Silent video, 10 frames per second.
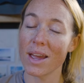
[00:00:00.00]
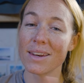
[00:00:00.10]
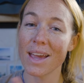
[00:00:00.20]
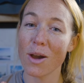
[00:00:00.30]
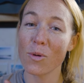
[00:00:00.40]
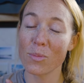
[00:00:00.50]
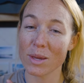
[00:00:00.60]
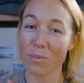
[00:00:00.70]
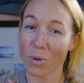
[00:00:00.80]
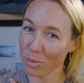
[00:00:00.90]
and now we'll be
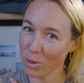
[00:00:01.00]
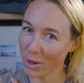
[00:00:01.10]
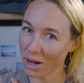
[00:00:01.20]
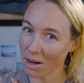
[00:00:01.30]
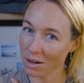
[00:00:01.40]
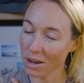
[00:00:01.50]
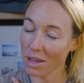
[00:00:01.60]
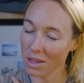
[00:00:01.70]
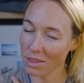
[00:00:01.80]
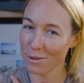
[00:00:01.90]
more prepared
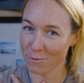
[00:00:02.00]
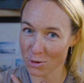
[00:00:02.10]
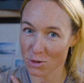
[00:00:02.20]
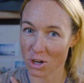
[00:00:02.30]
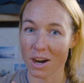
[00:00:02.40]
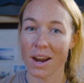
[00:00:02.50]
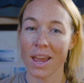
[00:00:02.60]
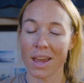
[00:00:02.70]
in the future,